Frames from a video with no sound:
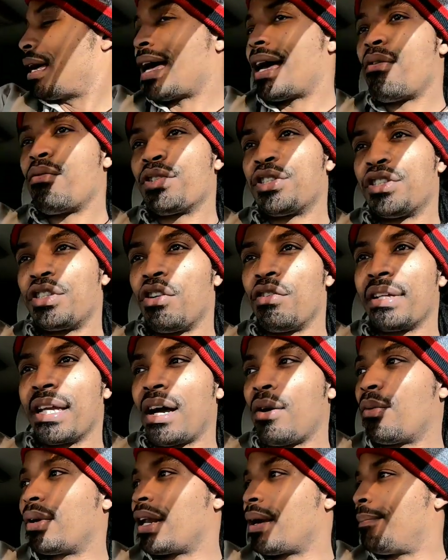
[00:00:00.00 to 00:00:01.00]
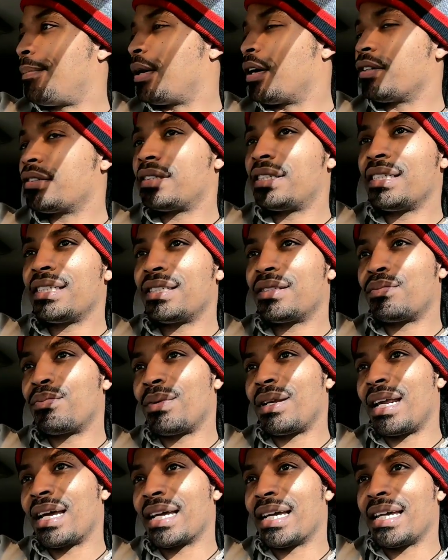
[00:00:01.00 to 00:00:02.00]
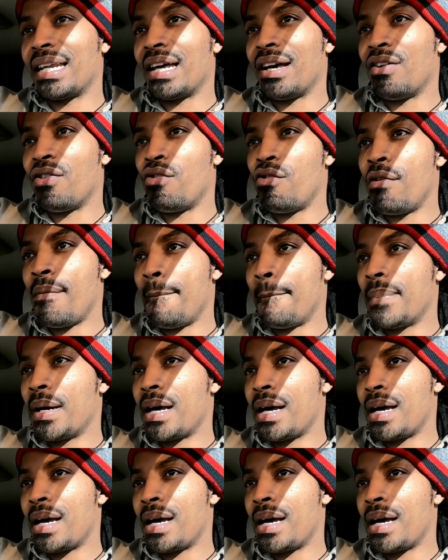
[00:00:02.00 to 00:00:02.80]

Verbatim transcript: I will show y'all what I purchased when I get home.